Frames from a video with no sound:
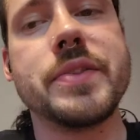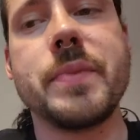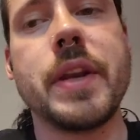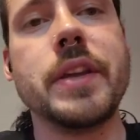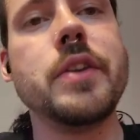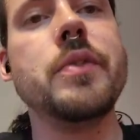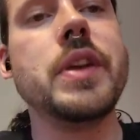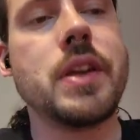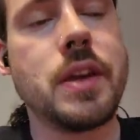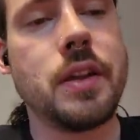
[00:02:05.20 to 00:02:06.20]
many
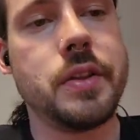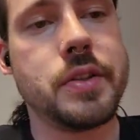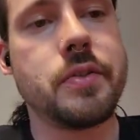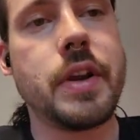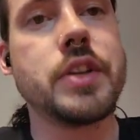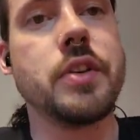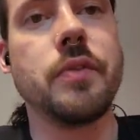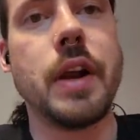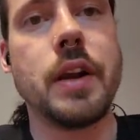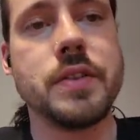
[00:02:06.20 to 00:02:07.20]
unique illustration
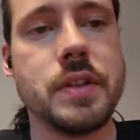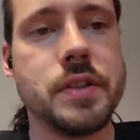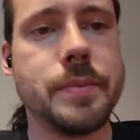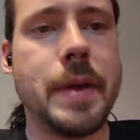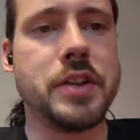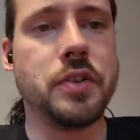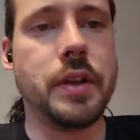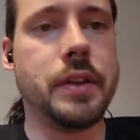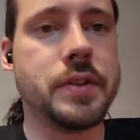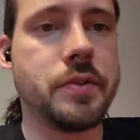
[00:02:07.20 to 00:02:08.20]
rares and special
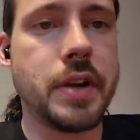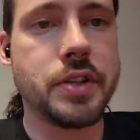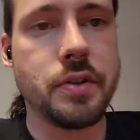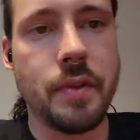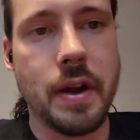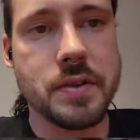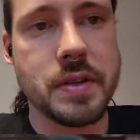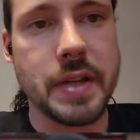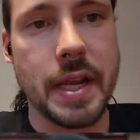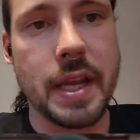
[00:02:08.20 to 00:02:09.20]
illustration rares
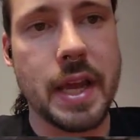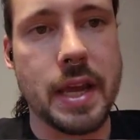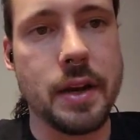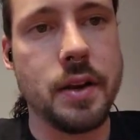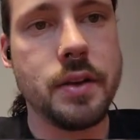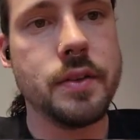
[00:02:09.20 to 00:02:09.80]
as I can.